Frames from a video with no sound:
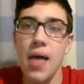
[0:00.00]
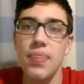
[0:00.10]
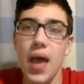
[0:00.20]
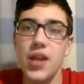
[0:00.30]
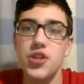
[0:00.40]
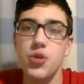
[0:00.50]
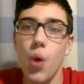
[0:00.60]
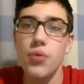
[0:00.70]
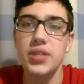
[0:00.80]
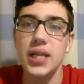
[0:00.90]
and then you
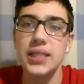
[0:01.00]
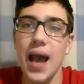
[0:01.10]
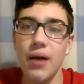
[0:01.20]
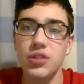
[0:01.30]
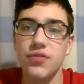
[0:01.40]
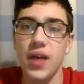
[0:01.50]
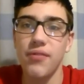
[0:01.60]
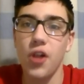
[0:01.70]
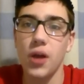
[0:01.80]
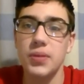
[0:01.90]
won't tilt out of
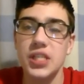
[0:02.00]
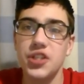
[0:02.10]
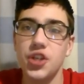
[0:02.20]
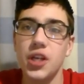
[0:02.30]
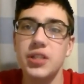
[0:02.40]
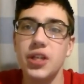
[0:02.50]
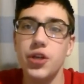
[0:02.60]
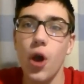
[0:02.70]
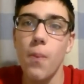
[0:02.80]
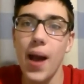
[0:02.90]
that flying position until
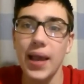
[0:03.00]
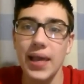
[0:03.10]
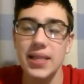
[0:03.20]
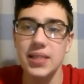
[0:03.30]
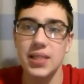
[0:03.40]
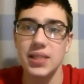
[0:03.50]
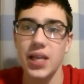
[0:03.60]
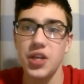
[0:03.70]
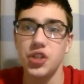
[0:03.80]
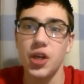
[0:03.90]
you go back into the
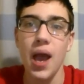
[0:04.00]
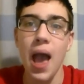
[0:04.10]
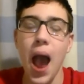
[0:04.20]
station